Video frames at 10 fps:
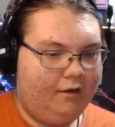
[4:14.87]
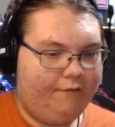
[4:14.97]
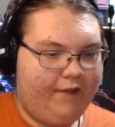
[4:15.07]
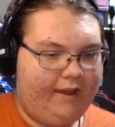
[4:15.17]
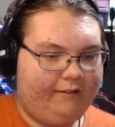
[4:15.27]

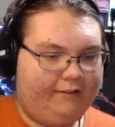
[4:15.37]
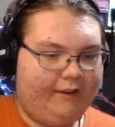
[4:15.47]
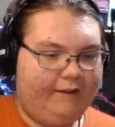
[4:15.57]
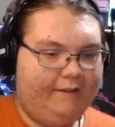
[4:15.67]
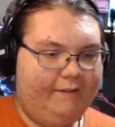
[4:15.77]
Very
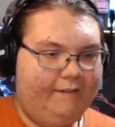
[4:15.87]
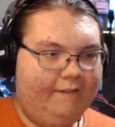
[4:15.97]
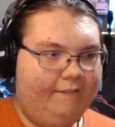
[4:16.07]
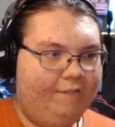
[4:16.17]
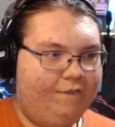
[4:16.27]
interesting.
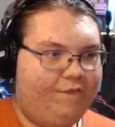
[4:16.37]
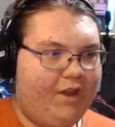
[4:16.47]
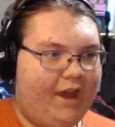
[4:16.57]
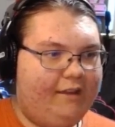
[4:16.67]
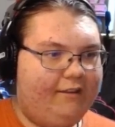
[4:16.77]

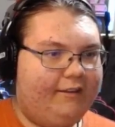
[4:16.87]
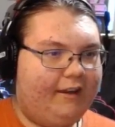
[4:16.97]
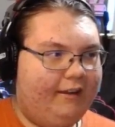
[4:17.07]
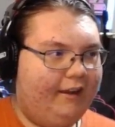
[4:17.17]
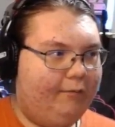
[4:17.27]
Very interesting
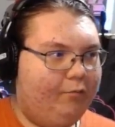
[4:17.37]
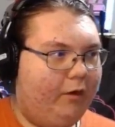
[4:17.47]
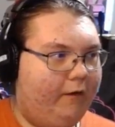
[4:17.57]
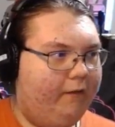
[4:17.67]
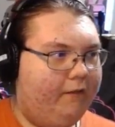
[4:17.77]
indeed,
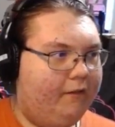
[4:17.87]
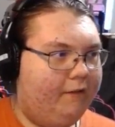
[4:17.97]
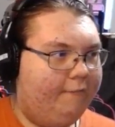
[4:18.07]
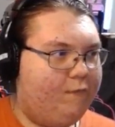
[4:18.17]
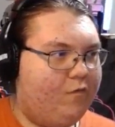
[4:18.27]
bro.
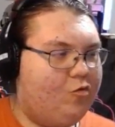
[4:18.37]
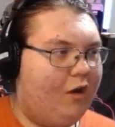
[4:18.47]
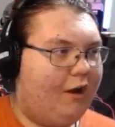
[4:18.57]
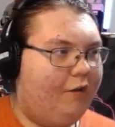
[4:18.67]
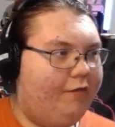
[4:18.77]

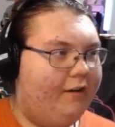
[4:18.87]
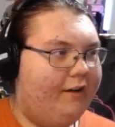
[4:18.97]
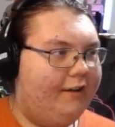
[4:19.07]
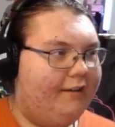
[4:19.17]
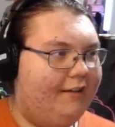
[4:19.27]
twelve,
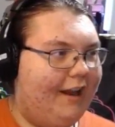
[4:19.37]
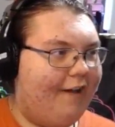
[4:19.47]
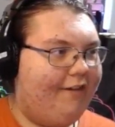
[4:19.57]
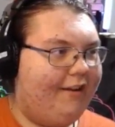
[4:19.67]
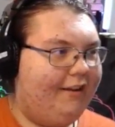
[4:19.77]

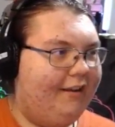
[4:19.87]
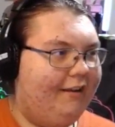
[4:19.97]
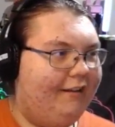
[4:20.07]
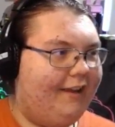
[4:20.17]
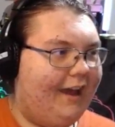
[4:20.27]
eleven,
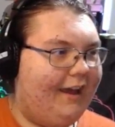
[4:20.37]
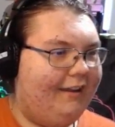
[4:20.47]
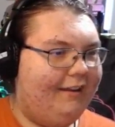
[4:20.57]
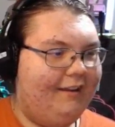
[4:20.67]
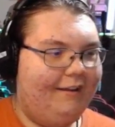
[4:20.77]

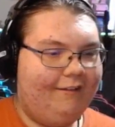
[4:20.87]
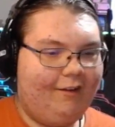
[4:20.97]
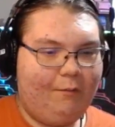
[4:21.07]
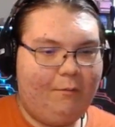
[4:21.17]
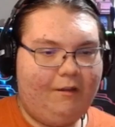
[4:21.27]
ten.
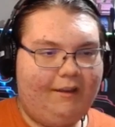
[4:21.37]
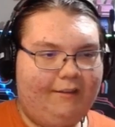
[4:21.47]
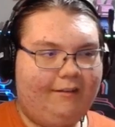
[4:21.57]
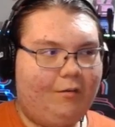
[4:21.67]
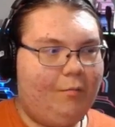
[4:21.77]
Yo, we win
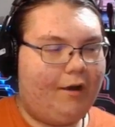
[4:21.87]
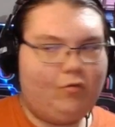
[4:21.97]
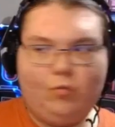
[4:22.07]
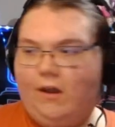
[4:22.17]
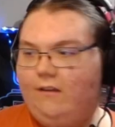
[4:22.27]
this. Come on,
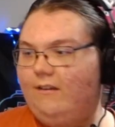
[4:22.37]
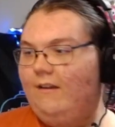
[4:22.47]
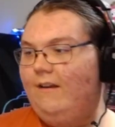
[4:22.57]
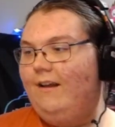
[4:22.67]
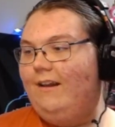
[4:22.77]
crewmates.
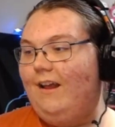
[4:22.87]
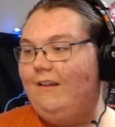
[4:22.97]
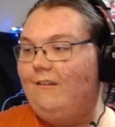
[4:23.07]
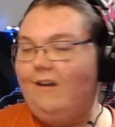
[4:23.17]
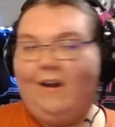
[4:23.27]

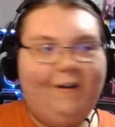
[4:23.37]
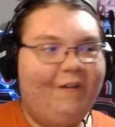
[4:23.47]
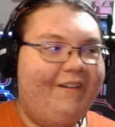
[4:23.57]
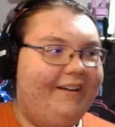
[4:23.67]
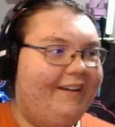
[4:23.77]
Let's
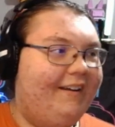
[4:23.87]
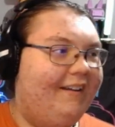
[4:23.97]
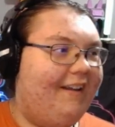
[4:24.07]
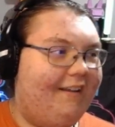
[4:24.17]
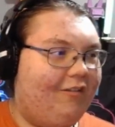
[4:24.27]
go.
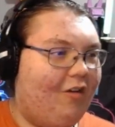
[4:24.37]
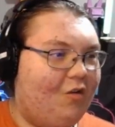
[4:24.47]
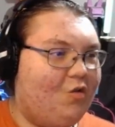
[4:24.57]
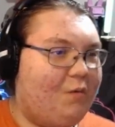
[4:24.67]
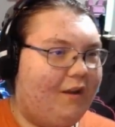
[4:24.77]
Let's go.
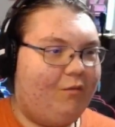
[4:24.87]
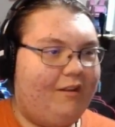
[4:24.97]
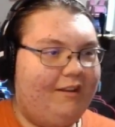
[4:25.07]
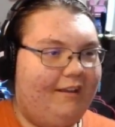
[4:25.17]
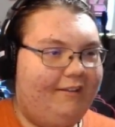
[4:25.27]
Crewmates
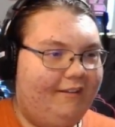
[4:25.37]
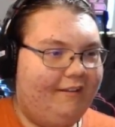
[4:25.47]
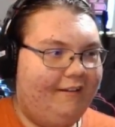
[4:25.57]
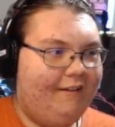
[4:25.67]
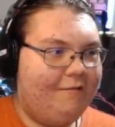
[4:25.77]
win this.
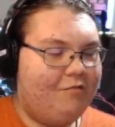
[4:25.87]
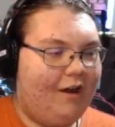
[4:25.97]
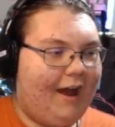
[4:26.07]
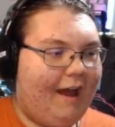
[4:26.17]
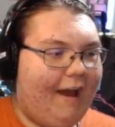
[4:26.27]

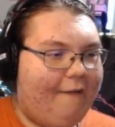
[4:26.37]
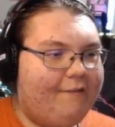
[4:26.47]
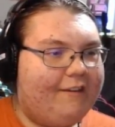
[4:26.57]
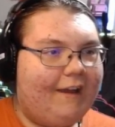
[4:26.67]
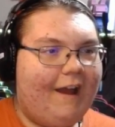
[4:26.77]
But I, I
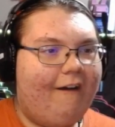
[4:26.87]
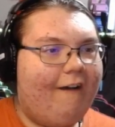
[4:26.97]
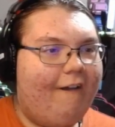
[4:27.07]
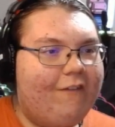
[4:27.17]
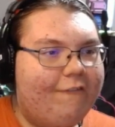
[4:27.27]
was the, I,
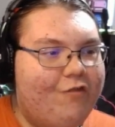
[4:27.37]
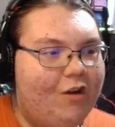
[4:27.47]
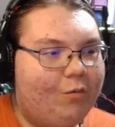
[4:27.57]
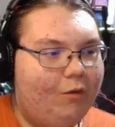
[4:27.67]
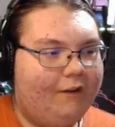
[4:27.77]
I was the
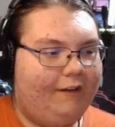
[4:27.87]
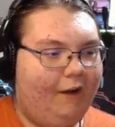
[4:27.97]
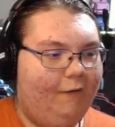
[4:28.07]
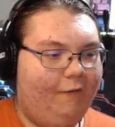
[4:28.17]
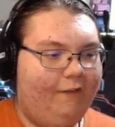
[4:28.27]
first one to
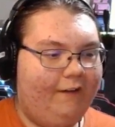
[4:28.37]
go.